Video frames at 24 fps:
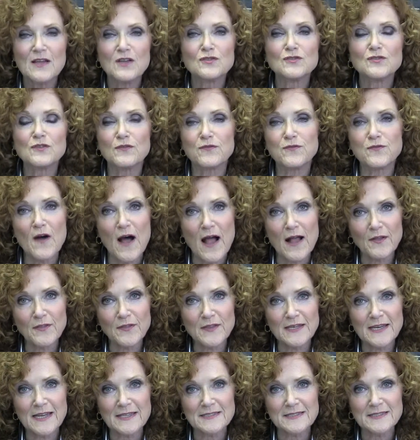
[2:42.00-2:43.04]
to file the
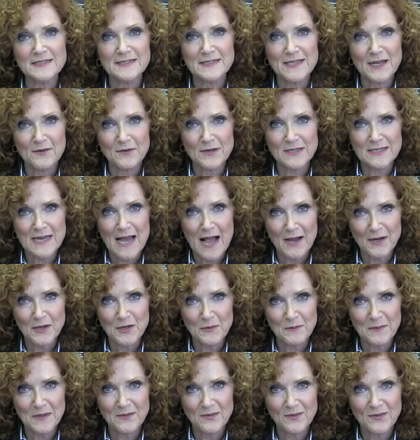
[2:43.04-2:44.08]
necessary
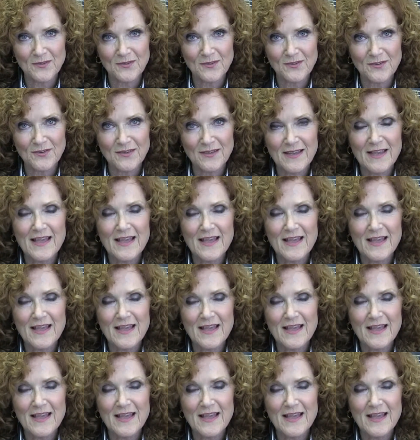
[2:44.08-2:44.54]
documents